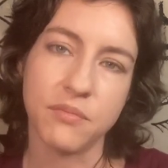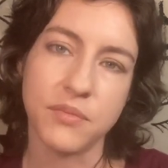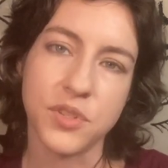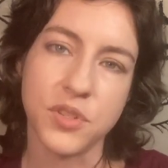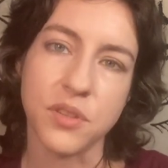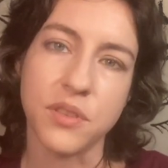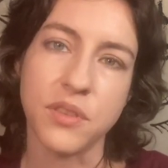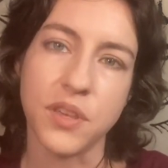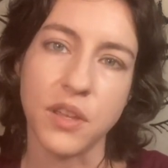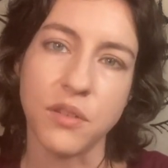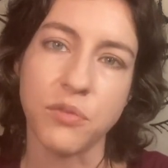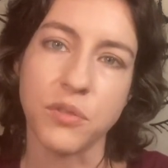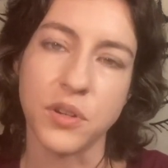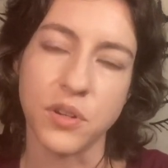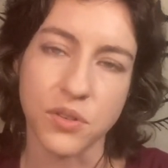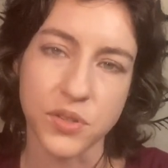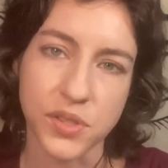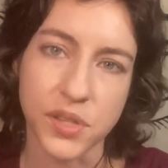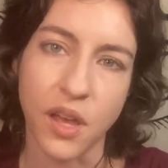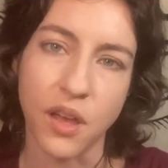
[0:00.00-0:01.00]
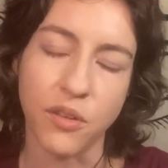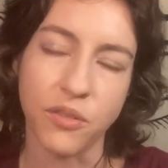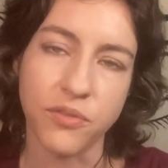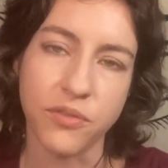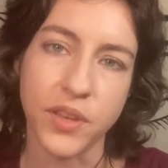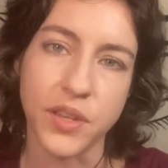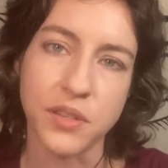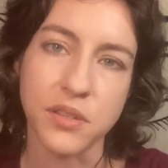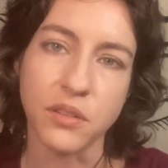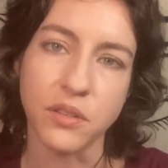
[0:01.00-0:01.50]
to think for yourself
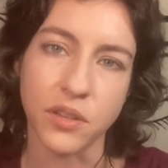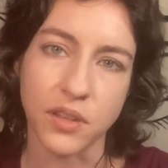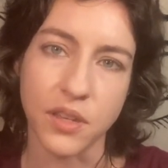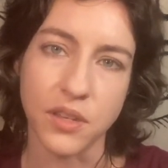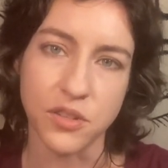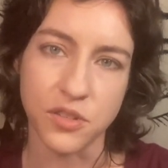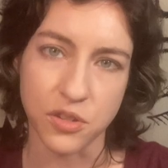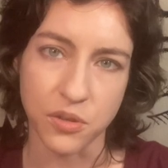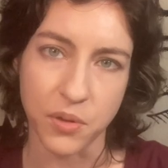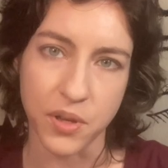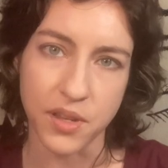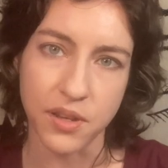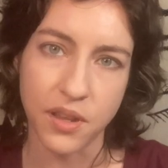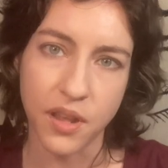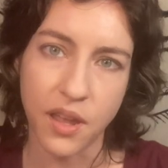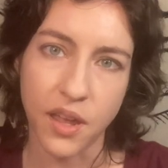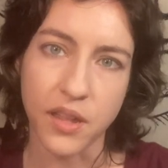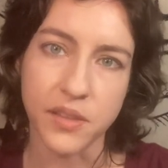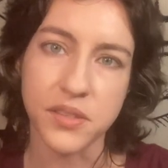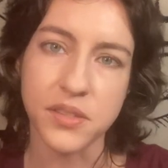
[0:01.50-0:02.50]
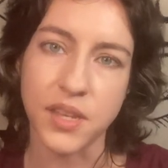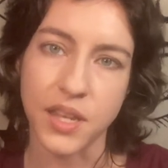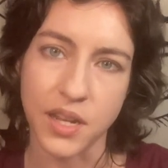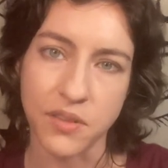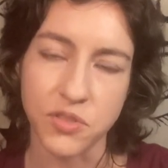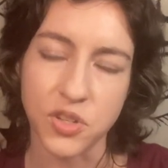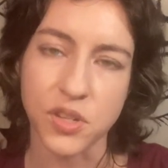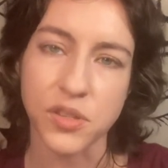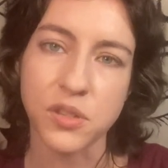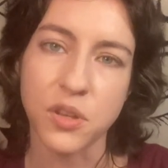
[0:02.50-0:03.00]
and to look into it instead
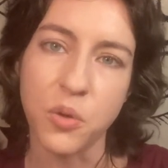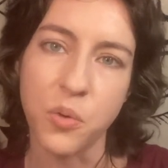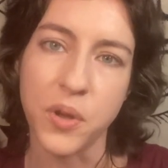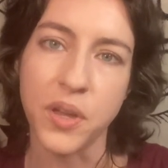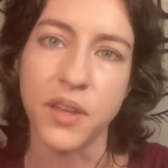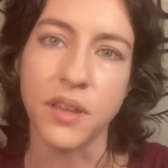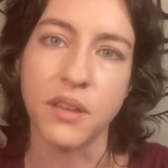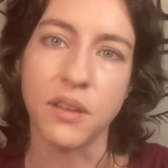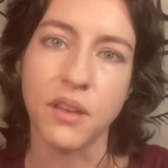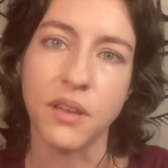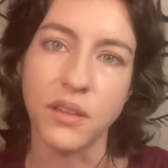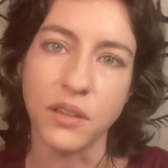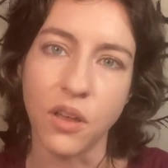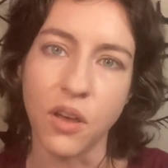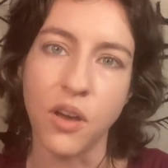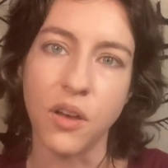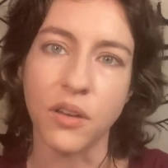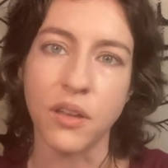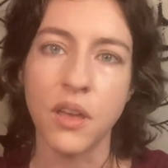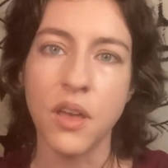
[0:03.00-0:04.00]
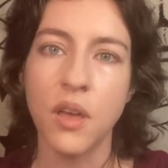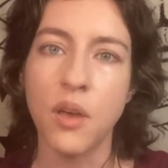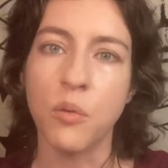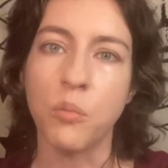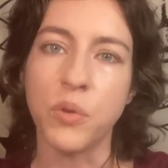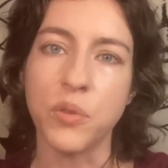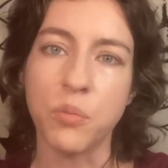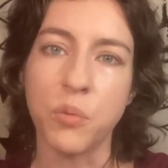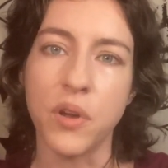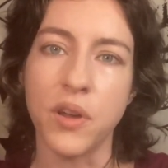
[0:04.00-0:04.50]
of just going along
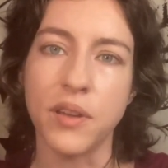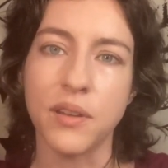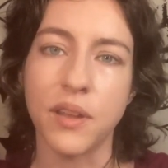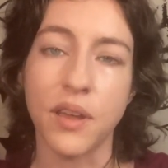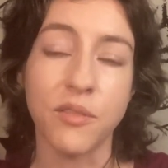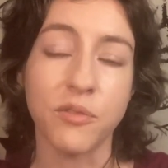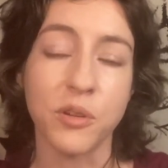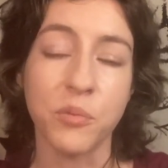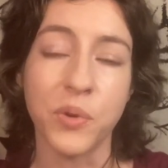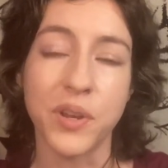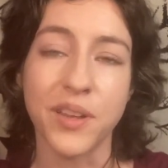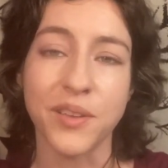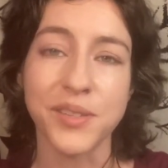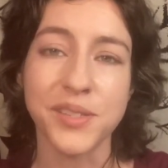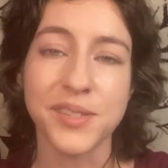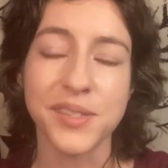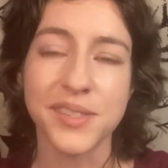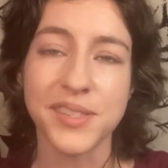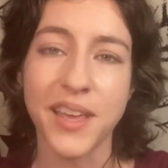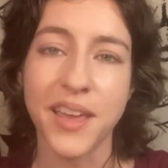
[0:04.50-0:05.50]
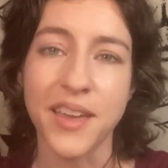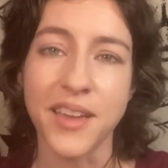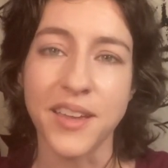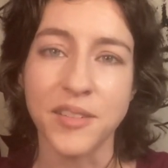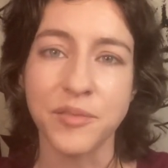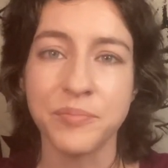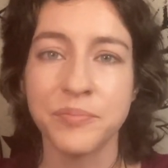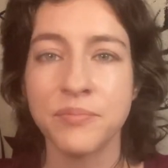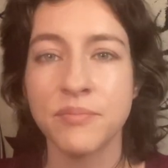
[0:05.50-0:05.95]
with what everyone else is saying.